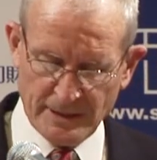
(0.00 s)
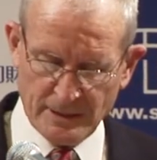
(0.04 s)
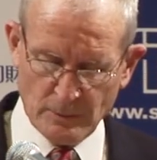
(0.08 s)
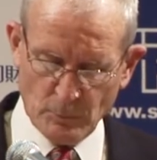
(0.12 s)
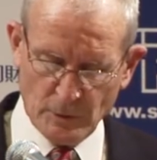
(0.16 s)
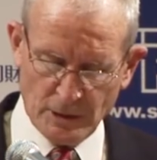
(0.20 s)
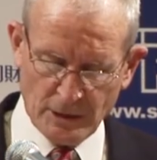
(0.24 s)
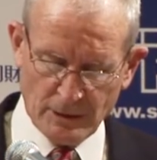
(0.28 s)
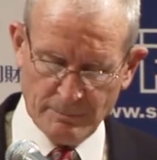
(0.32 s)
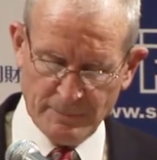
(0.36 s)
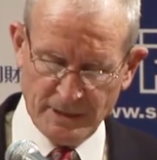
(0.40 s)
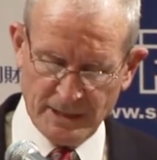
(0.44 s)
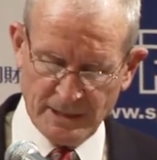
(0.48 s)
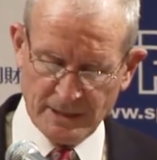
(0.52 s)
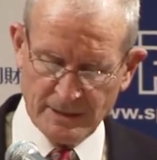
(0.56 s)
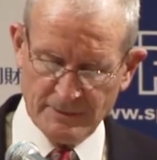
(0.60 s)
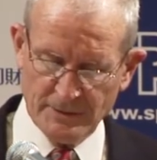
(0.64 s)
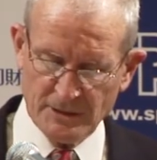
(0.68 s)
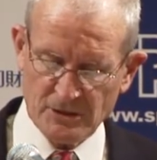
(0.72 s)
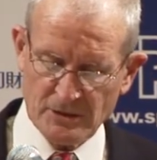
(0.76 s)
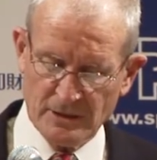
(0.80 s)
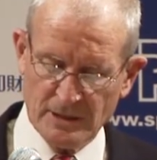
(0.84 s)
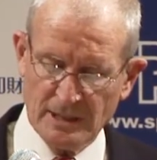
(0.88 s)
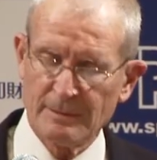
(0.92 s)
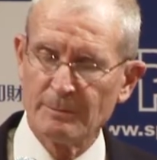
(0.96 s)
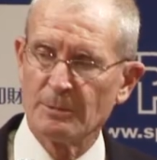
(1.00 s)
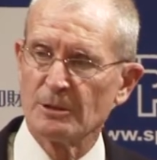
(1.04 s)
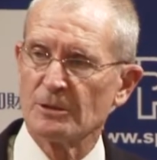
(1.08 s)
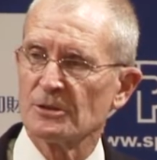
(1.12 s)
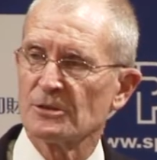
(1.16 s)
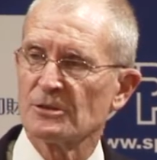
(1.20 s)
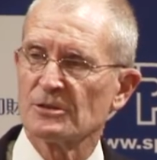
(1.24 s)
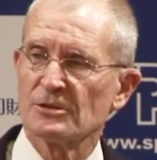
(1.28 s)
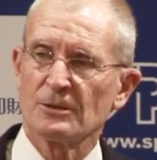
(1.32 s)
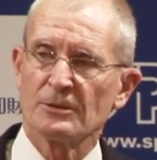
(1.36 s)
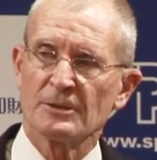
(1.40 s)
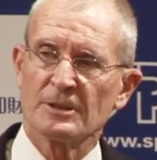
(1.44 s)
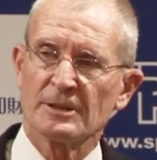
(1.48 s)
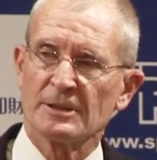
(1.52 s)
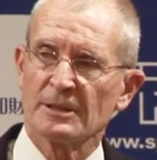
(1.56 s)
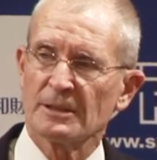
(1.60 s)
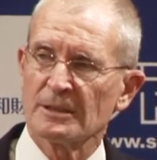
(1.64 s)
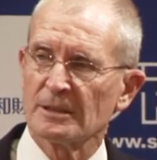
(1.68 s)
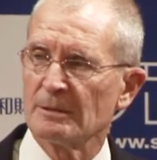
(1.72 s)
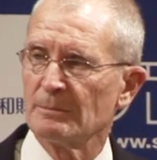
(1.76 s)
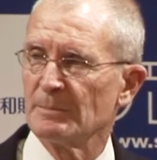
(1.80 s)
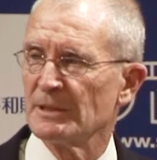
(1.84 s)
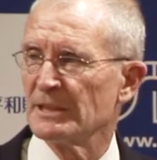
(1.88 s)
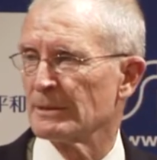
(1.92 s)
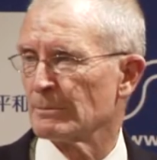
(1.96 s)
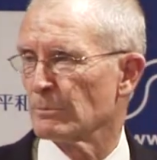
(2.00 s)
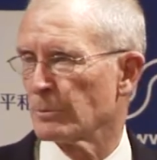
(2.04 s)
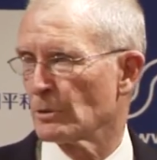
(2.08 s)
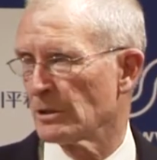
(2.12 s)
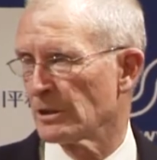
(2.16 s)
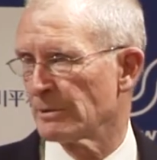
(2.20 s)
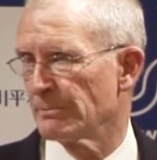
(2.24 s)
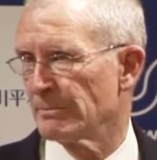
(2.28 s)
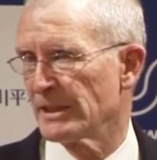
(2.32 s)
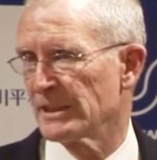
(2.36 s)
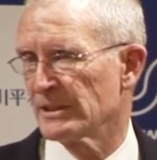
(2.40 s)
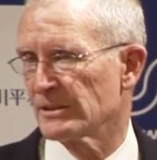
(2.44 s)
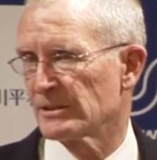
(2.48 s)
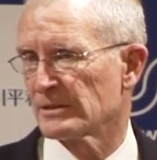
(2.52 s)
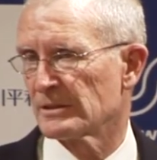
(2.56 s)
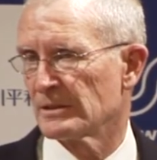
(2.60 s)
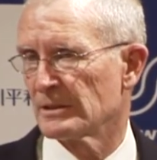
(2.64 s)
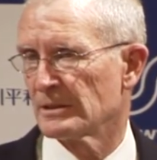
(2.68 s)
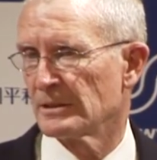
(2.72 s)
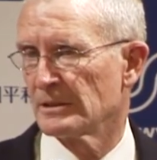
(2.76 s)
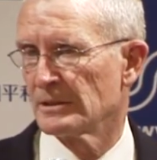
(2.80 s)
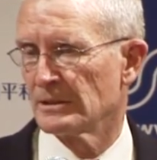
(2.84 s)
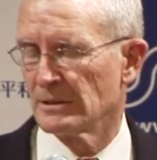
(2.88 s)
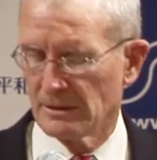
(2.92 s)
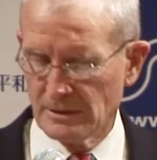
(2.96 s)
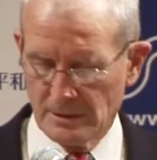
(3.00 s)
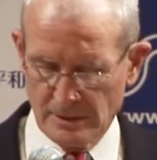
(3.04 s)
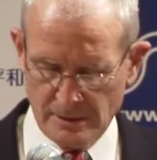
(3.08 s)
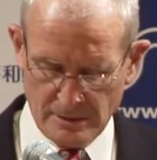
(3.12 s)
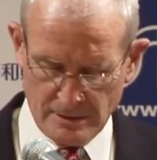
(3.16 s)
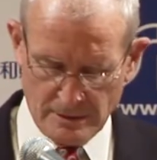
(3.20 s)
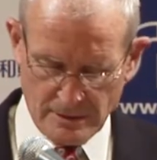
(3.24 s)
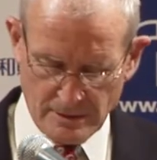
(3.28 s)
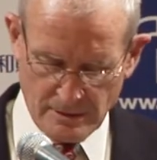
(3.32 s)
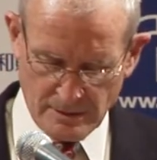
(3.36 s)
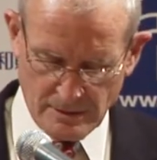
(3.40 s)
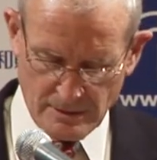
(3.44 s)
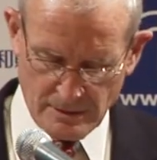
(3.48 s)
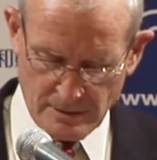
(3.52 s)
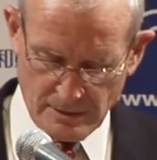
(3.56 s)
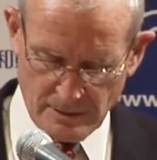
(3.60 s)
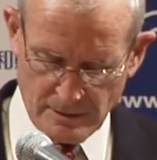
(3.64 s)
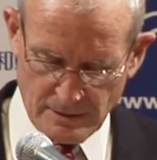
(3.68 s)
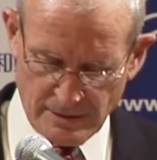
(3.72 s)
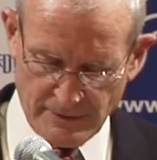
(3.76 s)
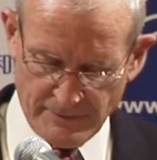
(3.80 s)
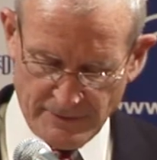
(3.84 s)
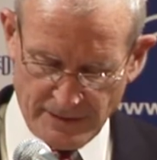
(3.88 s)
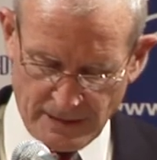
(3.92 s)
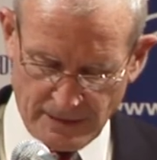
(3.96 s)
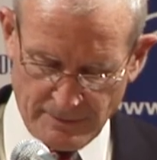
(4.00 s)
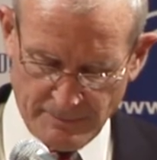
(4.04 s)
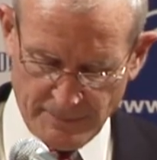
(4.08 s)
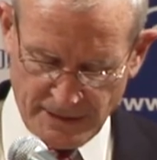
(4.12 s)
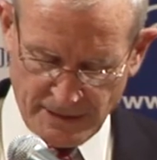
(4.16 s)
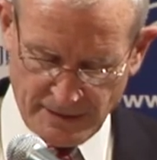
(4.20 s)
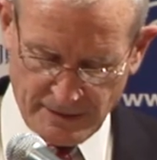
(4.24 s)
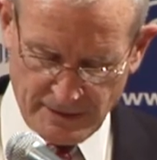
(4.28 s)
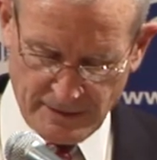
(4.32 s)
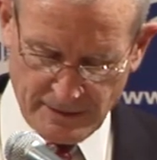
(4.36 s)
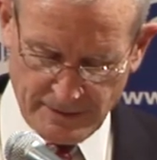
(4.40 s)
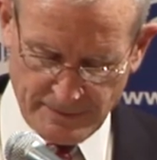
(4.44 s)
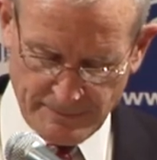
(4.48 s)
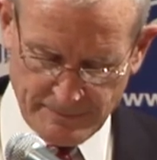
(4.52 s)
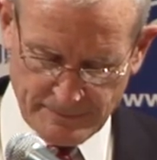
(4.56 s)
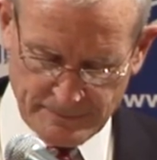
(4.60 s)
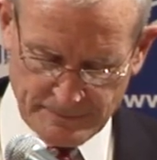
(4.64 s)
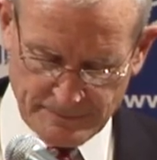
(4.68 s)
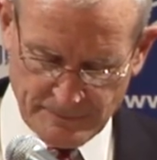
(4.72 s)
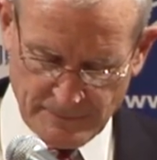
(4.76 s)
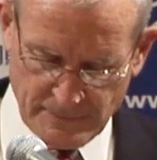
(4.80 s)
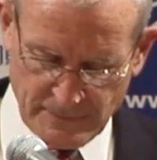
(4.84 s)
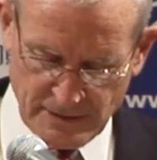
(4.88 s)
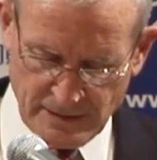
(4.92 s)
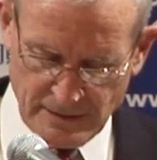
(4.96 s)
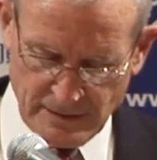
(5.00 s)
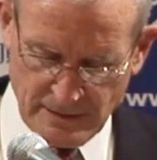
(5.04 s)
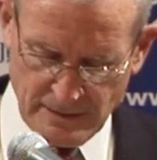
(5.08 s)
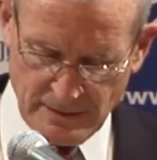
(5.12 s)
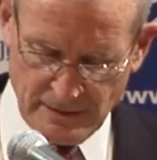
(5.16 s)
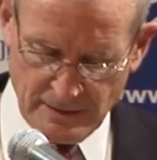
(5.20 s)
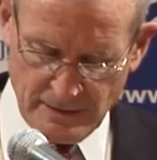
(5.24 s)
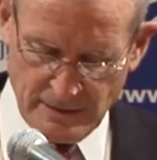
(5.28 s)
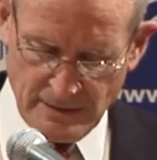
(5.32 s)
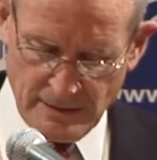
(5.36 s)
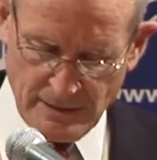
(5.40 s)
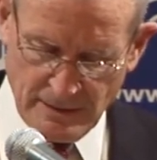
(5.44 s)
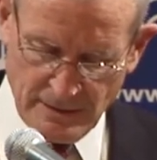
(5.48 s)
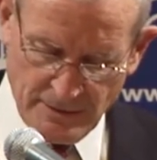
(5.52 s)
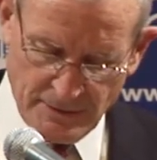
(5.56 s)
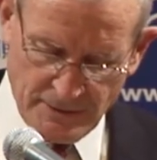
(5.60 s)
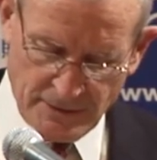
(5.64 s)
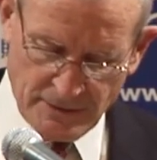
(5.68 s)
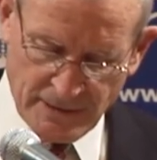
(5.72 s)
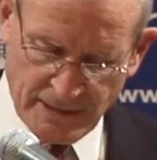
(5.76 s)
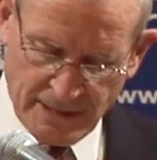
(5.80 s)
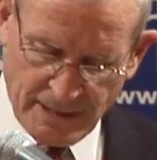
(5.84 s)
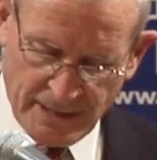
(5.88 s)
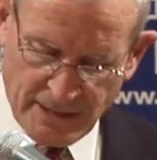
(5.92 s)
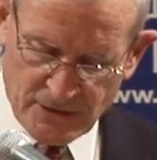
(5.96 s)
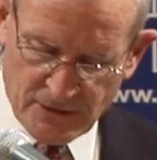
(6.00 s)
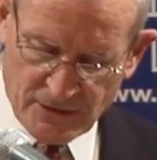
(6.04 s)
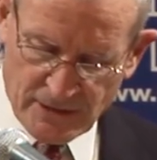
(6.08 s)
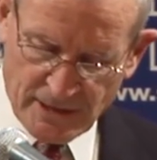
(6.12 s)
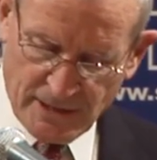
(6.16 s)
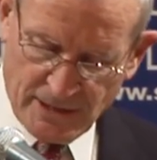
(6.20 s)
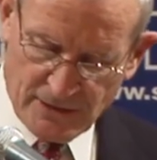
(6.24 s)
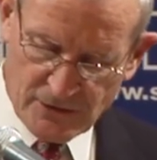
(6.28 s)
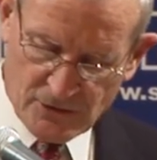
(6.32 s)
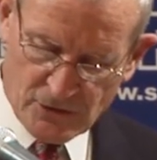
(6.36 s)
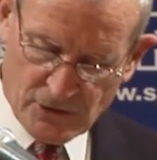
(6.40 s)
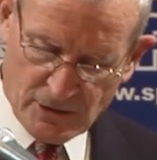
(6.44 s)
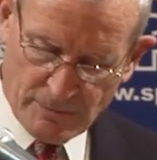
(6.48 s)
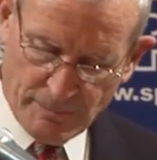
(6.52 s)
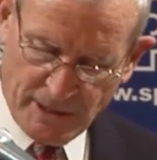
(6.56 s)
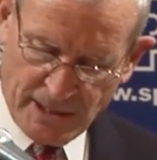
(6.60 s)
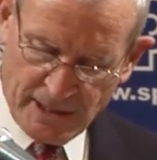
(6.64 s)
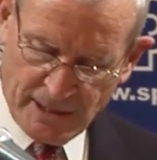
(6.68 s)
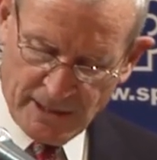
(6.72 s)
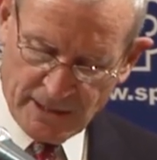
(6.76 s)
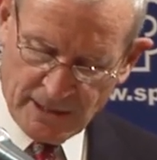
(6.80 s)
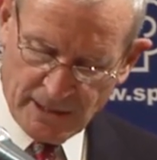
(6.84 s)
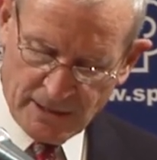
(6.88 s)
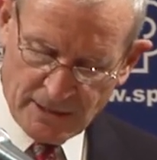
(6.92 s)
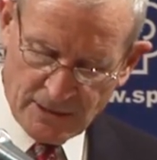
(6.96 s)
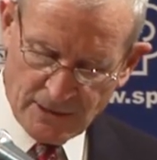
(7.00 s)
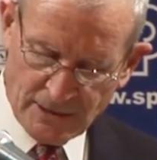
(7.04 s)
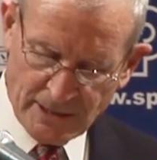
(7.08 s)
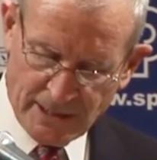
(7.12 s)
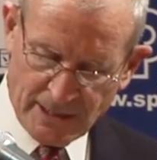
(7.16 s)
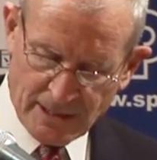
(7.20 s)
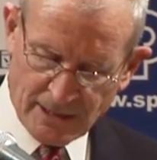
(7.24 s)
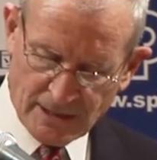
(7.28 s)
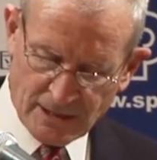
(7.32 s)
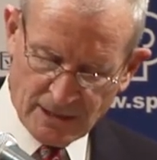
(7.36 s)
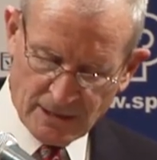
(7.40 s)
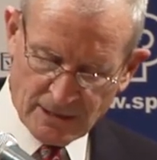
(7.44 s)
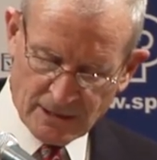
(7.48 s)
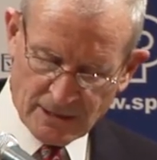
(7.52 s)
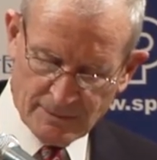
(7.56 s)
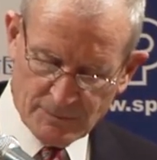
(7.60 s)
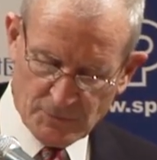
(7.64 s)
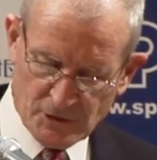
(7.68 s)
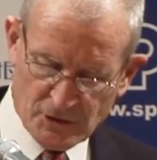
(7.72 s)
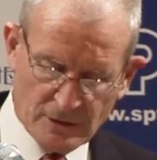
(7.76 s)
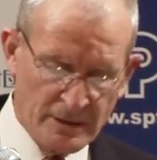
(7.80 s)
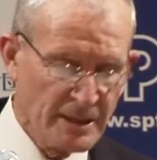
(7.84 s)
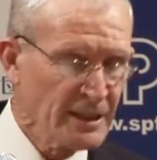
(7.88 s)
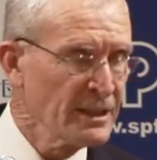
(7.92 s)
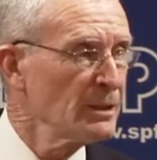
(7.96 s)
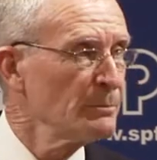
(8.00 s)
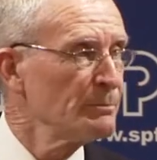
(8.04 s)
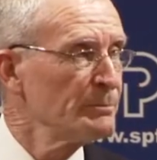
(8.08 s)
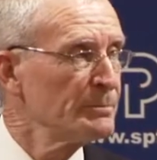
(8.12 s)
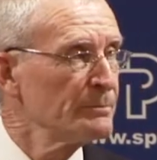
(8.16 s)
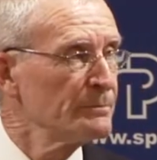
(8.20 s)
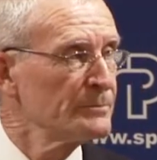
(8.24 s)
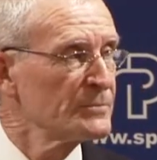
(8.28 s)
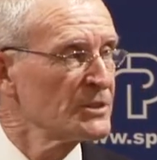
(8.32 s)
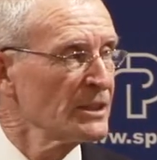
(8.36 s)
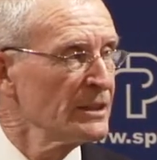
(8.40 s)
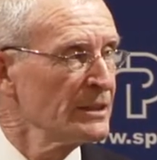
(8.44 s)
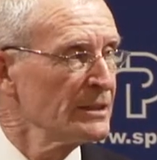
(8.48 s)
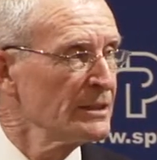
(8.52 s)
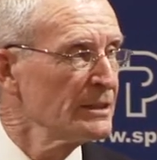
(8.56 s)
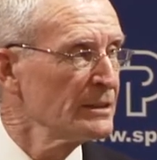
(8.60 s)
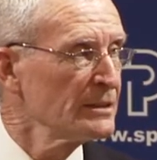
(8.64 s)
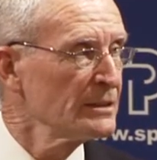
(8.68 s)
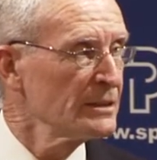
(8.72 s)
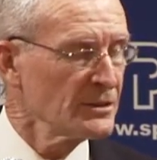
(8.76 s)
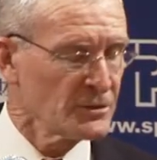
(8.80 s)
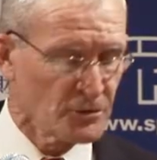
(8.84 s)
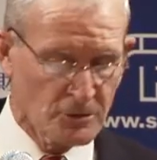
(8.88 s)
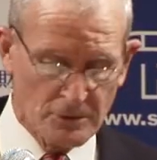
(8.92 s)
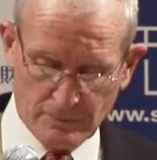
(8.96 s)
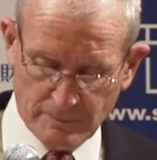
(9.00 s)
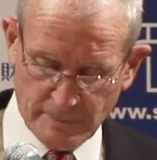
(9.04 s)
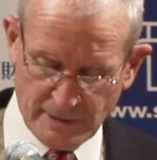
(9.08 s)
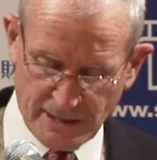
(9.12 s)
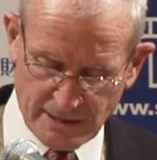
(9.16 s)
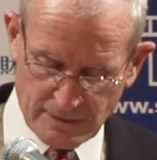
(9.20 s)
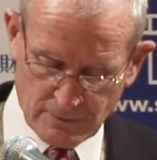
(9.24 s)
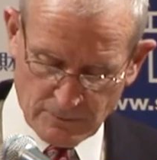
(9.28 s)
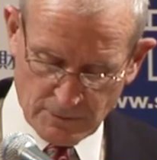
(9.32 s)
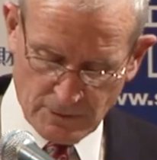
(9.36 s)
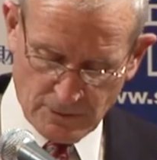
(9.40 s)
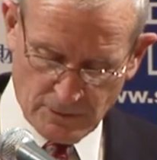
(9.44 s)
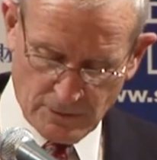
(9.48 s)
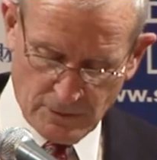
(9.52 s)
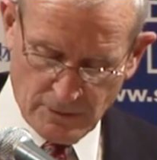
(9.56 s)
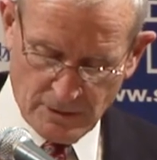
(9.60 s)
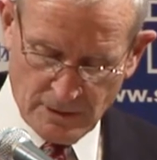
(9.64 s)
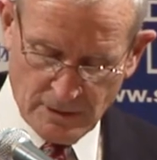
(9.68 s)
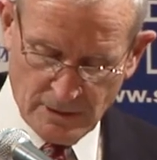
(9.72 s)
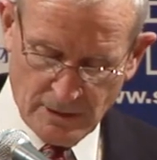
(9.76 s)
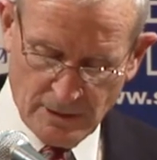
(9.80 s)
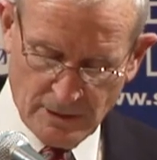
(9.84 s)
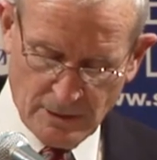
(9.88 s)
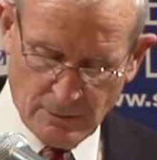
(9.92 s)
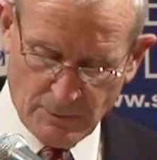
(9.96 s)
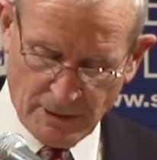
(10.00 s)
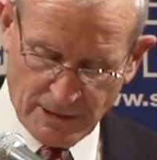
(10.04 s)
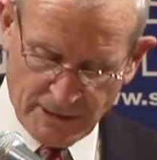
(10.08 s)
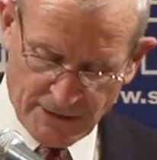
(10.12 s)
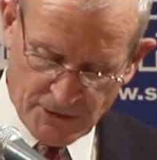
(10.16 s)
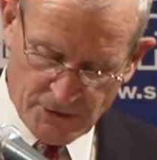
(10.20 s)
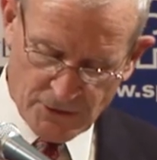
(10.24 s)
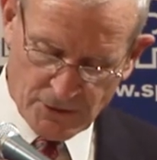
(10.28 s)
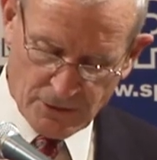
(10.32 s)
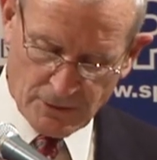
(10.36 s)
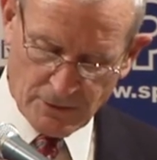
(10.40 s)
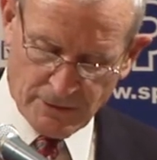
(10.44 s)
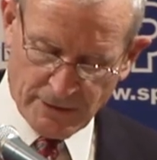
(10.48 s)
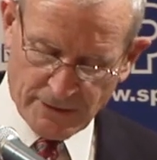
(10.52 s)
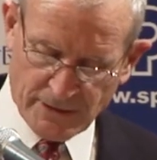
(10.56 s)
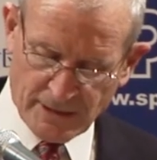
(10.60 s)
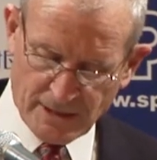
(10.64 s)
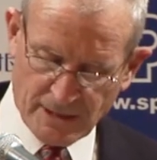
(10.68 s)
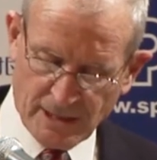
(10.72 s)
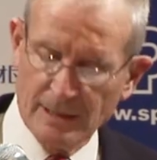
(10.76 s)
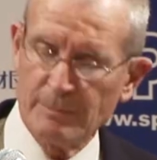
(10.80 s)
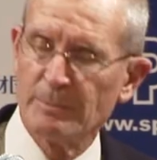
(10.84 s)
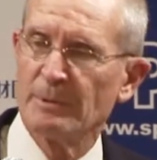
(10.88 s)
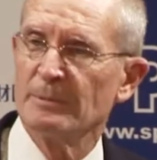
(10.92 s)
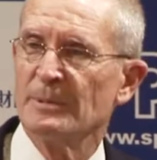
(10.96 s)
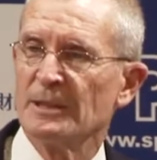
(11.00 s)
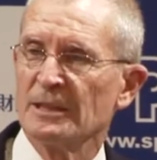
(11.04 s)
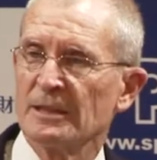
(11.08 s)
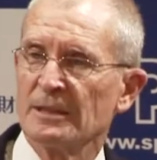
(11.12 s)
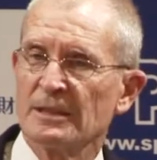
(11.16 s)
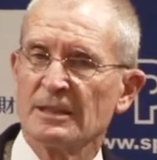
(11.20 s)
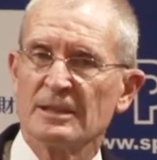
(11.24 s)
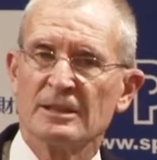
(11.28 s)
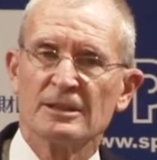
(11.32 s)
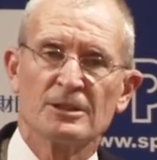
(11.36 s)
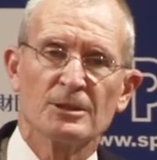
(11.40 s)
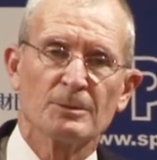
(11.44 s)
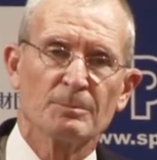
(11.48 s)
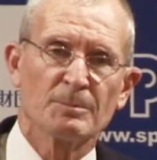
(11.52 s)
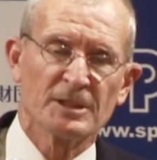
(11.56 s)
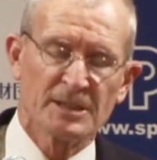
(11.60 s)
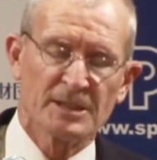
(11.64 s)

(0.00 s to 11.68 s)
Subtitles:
and well-being of its neighbors so that there can be a broad-based development. The United States, Japan, and the United Kingdom should help China assume that role while ensuring the capability to